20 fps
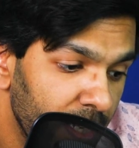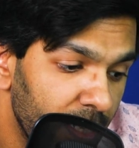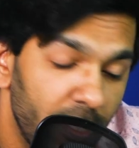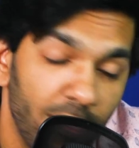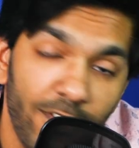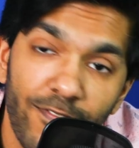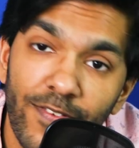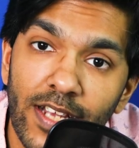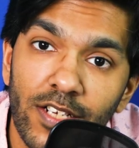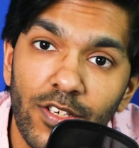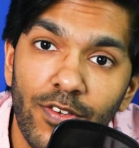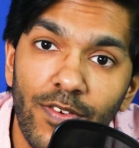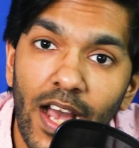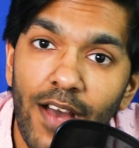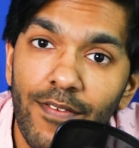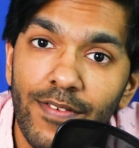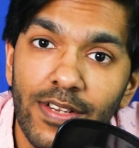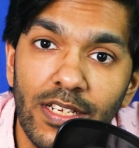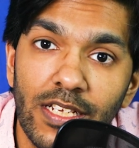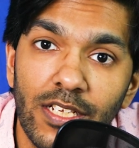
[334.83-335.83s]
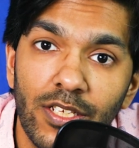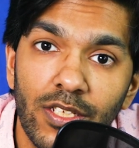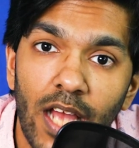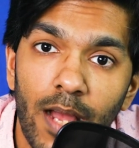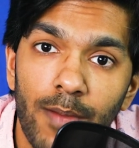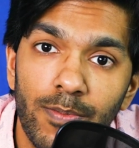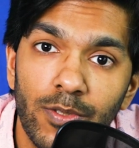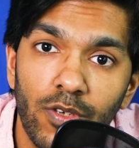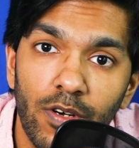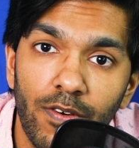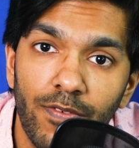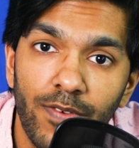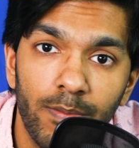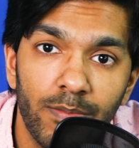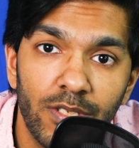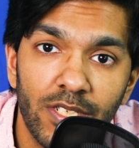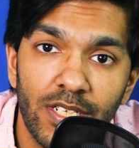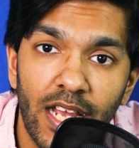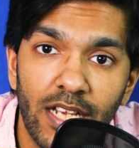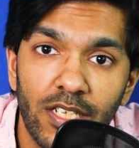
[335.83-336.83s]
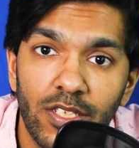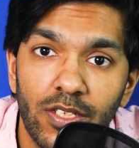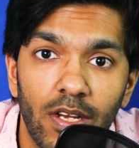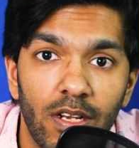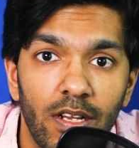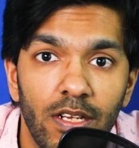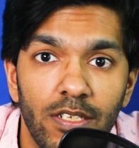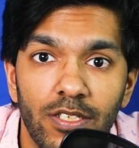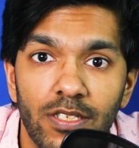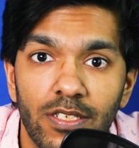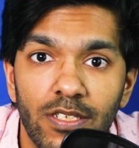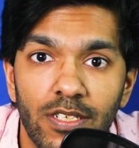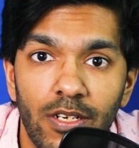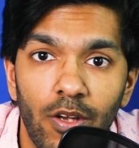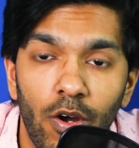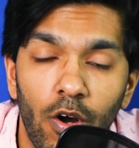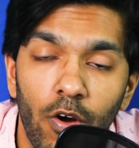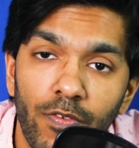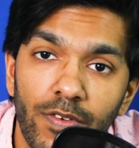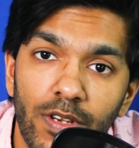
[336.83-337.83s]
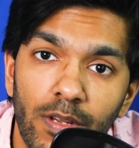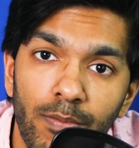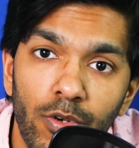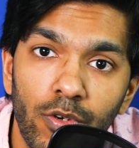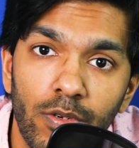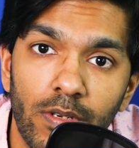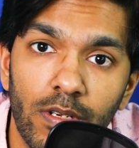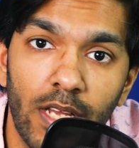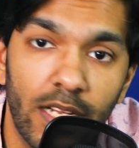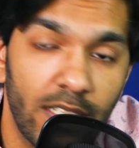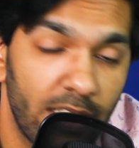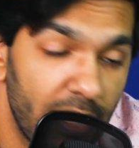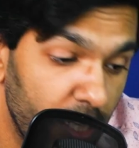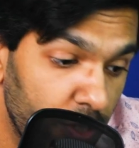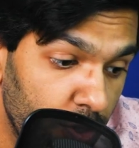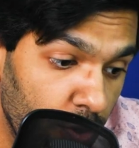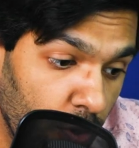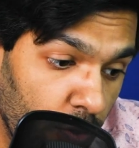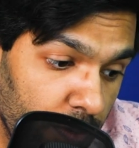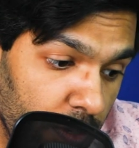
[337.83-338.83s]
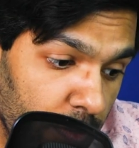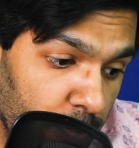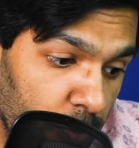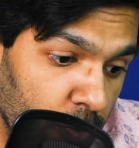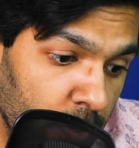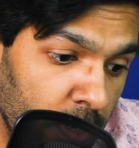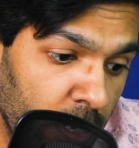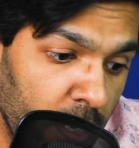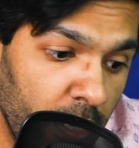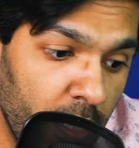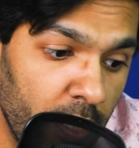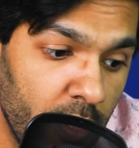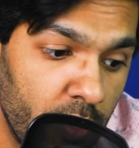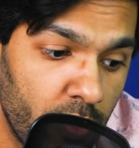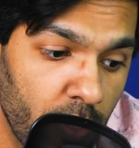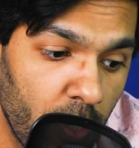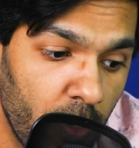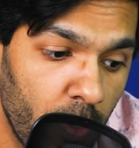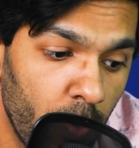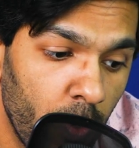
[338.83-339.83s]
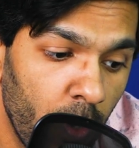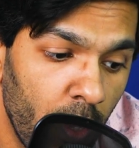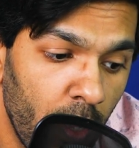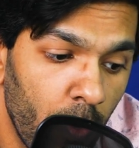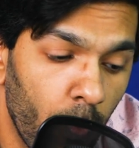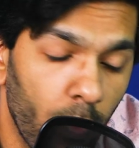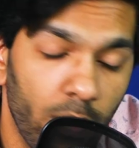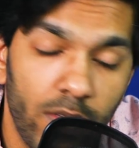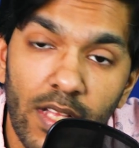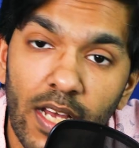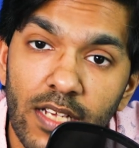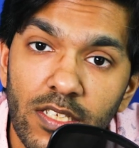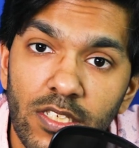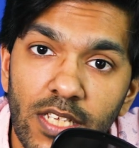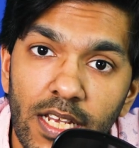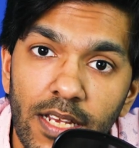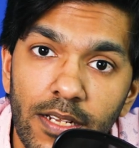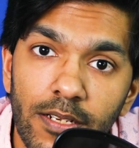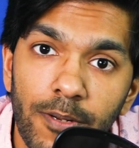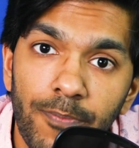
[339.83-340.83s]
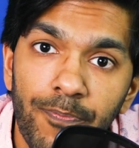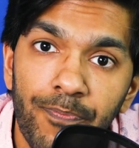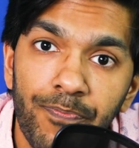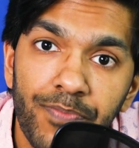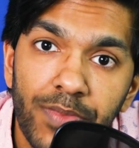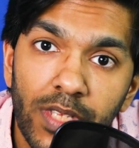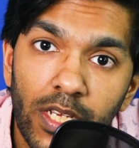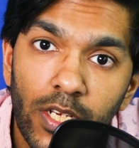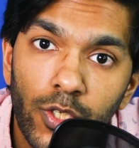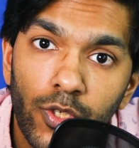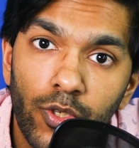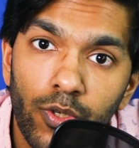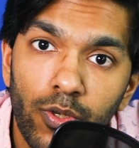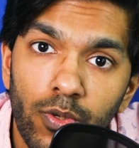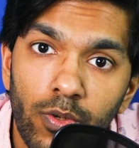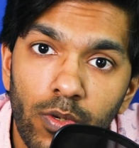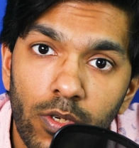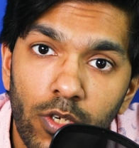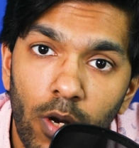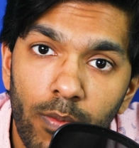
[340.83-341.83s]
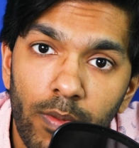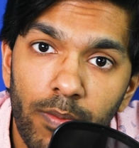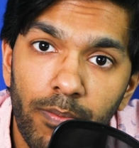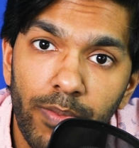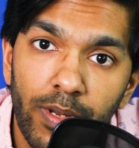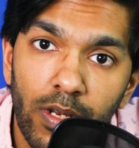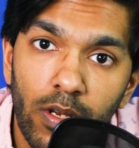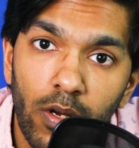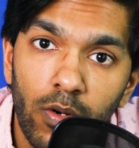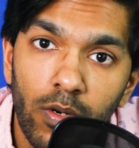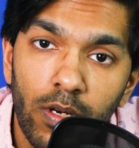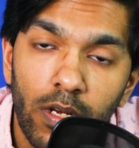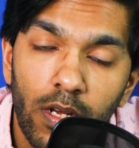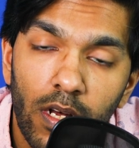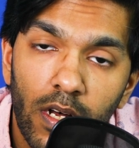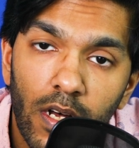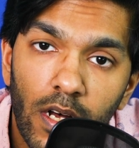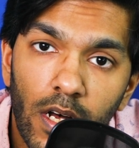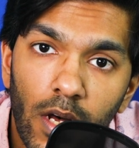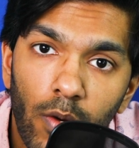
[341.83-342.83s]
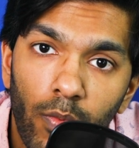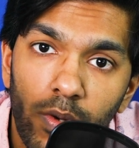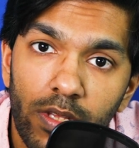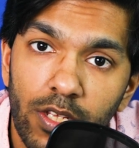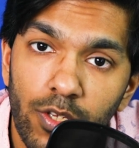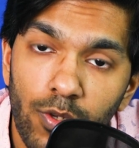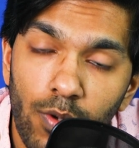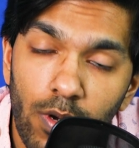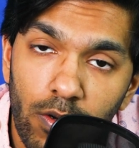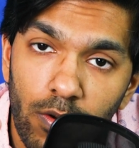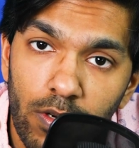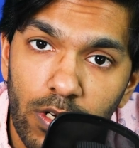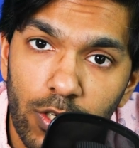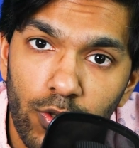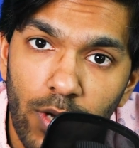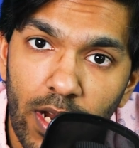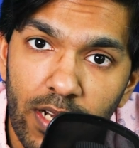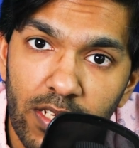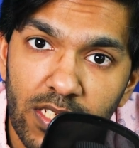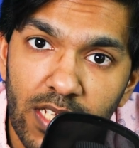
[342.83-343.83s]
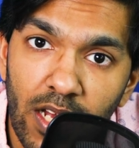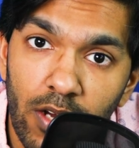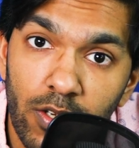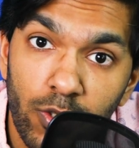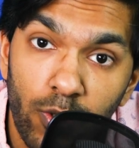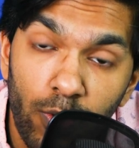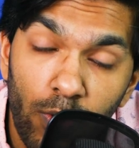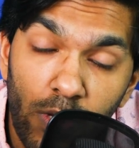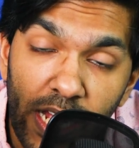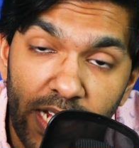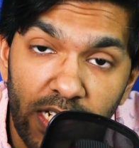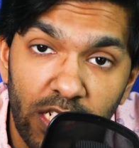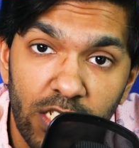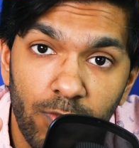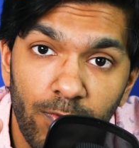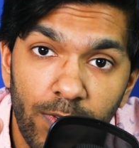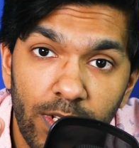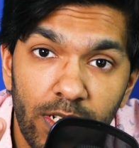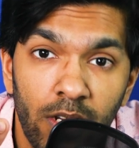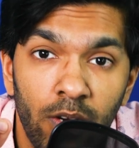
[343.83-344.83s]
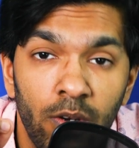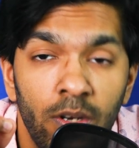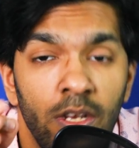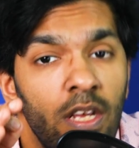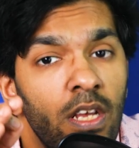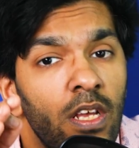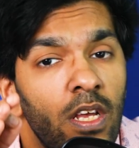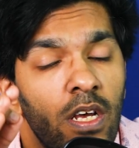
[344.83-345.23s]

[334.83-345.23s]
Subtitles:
the effect of having these types of snacks that are just, you know, over the moon, that takes you over the moon. So with that said, do comment below whether you are going to try this out. Do like this video.